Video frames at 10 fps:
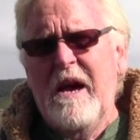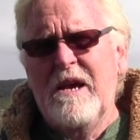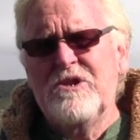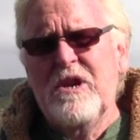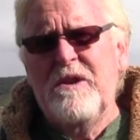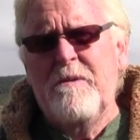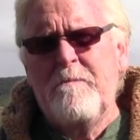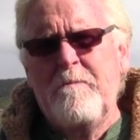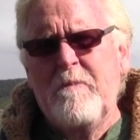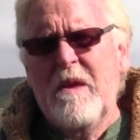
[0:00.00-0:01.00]
I said
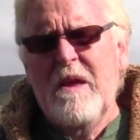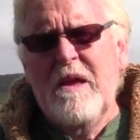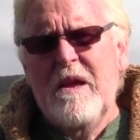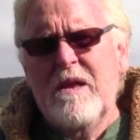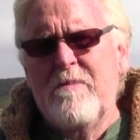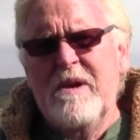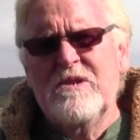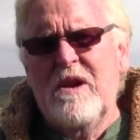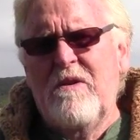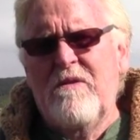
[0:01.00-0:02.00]
to
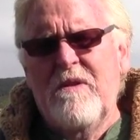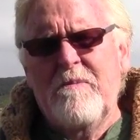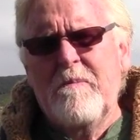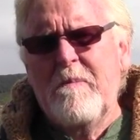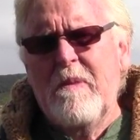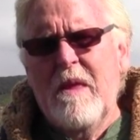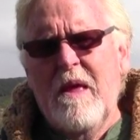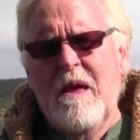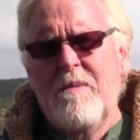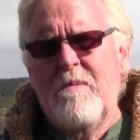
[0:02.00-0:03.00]
myself,
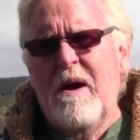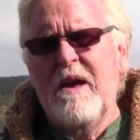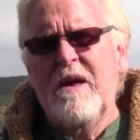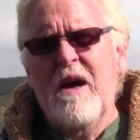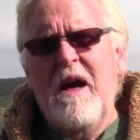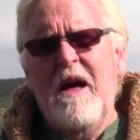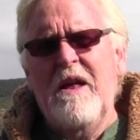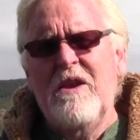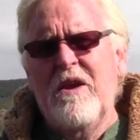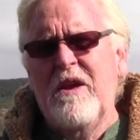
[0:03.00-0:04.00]
my
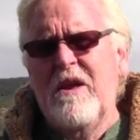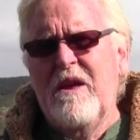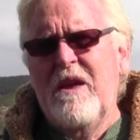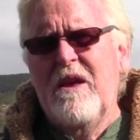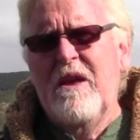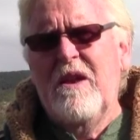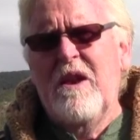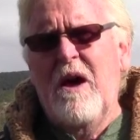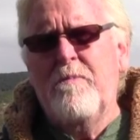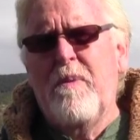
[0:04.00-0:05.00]
God,
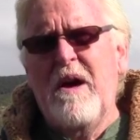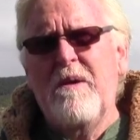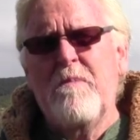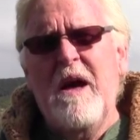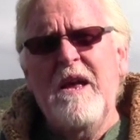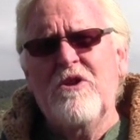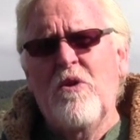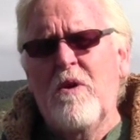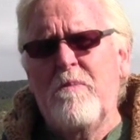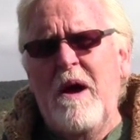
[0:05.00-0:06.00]
not by might
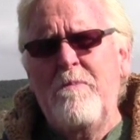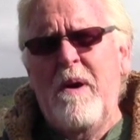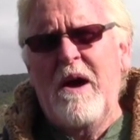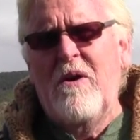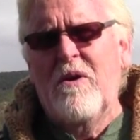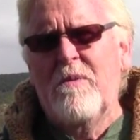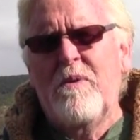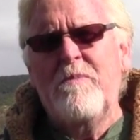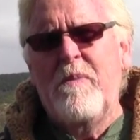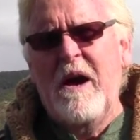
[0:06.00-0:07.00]
nor by power,
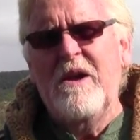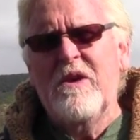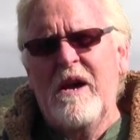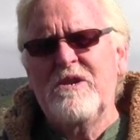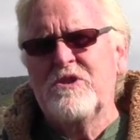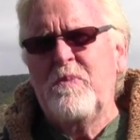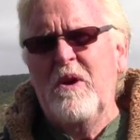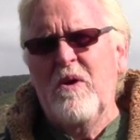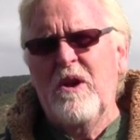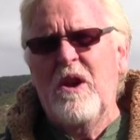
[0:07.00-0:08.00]
but by thy
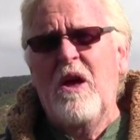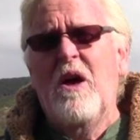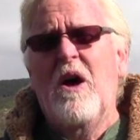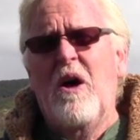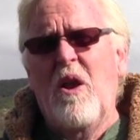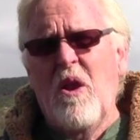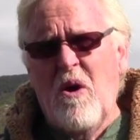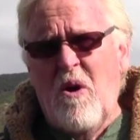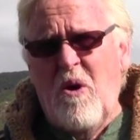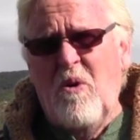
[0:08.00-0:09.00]
spirit
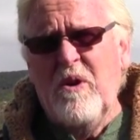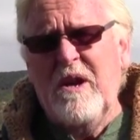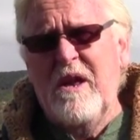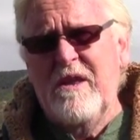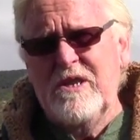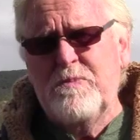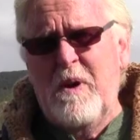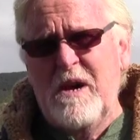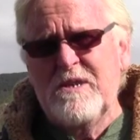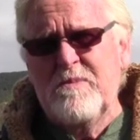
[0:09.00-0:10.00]
alone can this
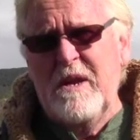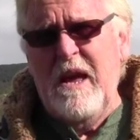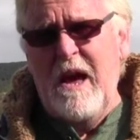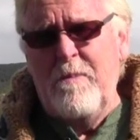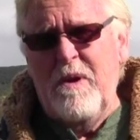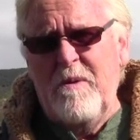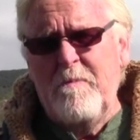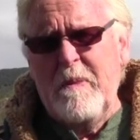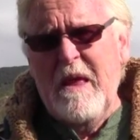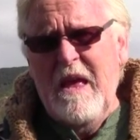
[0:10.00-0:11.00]
possibly happen.
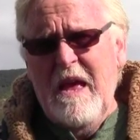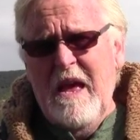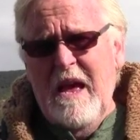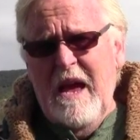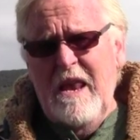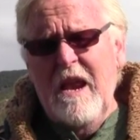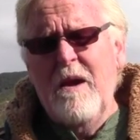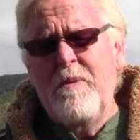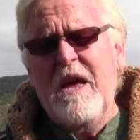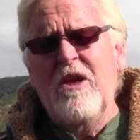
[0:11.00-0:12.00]
And
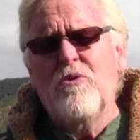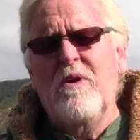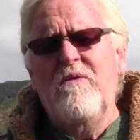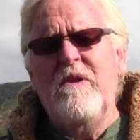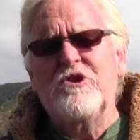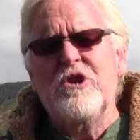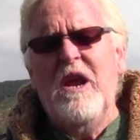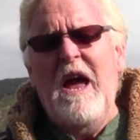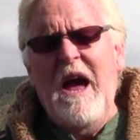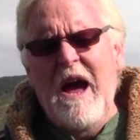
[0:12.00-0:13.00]
then I began to
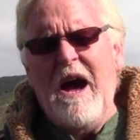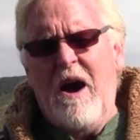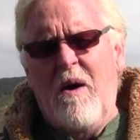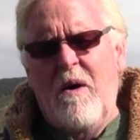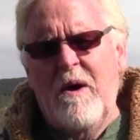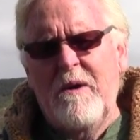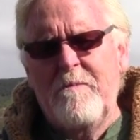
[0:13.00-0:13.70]
envision how.